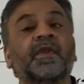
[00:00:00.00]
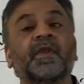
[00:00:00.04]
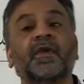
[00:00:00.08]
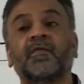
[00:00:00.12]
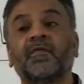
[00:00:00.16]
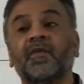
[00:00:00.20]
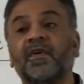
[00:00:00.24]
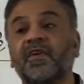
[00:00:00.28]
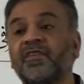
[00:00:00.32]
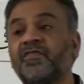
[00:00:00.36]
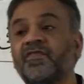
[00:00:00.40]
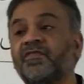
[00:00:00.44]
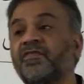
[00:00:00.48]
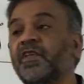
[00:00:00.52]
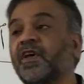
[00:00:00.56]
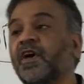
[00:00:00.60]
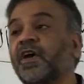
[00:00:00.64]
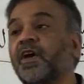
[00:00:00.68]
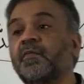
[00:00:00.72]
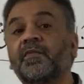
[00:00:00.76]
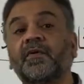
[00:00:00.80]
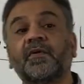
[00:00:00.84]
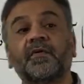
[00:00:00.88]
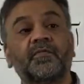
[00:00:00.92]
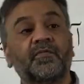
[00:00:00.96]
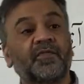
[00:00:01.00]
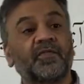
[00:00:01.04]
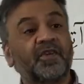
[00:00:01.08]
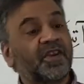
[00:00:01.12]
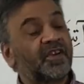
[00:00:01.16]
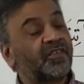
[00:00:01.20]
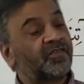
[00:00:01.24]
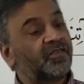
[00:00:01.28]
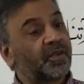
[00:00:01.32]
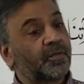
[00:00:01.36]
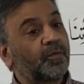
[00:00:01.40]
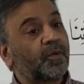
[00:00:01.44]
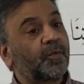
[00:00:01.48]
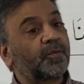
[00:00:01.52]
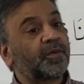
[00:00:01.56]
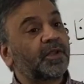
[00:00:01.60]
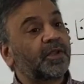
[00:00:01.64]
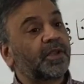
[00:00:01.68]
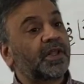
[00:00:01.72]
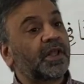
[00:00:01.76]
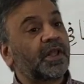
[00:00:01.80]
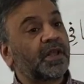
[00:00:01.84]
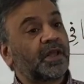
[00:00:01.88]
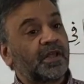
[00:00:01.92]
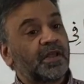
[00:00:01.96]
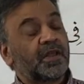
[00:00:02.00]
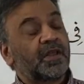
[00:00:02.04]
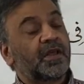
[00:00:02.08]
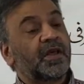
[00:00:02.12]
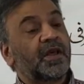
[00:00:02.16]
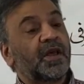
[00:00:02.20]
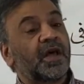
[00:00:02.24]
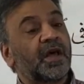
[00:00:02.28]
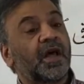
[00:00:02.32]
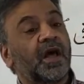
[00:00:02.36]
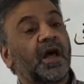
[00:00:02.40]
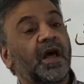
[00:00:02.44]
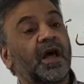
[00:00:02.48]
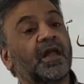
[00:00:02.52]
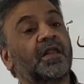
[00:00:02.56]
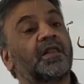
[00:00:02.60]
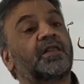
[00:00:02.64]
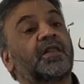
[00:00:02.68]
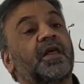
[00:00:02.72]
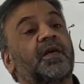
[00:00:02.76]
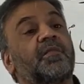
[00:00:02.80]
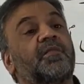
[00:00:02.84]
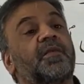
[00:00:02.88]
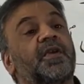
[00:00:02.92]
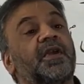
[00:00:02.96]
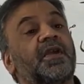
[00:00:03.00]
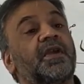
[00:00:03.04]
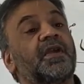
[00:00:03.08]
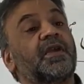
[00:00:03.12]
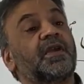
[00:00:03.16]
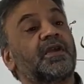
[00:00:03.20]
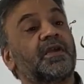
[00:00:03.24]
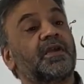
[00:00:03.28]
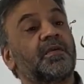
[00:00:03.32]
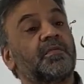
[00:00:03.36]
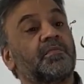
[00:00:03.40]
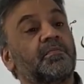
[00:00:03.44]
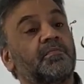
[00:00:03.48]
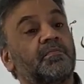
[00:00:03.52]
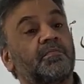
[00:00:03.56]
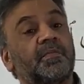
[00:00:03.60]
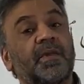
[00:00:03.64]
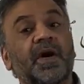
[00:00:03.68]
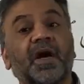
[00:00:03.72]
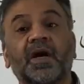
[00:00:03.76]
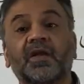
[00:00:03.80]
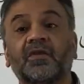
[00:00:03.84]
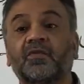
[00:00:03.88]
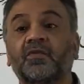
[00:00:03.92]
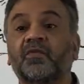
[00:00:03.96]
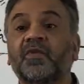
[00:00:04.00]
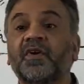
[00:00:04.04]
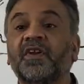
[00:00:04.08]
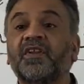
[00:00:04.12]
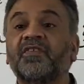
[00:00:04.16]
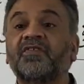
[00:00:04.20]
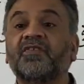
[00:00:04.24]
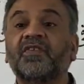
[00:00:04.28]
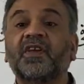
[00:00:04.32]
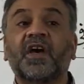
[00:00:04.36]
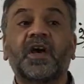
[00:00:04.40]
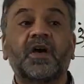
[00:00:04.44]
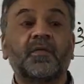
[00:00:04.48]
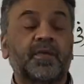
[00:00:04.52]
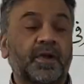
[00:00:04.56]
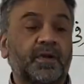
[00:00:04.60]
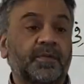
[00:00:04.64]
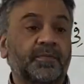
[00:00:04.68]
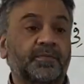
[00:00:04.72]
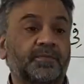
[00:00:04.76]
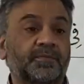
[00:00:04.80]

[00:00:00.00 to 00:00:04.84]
Where is the khabar? Where is the mubtada? At-tabibat. Where is the khabar?